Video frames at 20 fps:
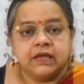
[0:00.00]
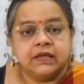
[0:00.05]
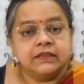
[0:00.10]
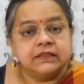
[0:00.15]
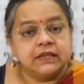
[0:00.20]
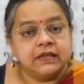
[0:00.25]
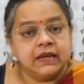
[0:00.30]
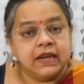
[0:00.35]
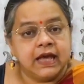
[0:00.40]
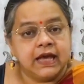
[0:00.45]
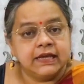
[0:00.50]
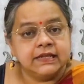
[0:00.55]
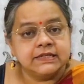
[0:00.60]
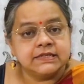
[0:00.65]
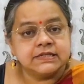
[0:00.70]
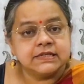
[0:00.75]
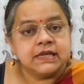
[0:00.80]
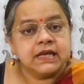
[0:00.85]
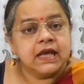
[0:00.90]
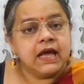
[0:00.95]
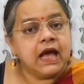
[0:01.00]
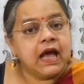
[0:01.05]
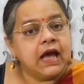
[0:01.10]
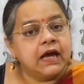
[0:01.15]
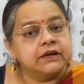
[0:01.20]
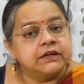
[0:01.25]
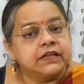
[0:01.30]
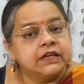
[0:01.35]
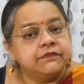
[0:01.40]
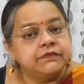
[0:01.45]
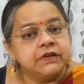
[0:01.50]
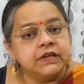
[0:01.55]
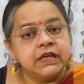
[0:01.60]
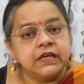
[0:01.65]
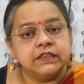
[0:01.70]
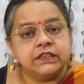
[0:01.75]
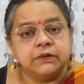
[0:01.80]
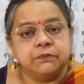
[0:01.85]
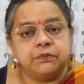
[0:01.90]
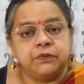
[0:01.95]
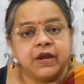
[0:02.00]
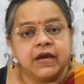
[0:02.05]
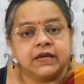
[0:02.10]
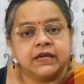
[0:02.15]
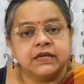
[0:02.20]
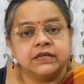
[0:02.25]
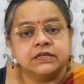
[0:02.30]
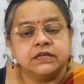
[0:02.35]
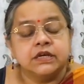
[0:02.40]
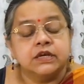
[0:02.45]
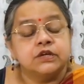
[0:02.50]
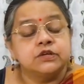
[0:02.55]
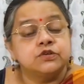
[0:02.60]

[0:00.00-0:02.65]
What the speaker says: The lines are given in the bracket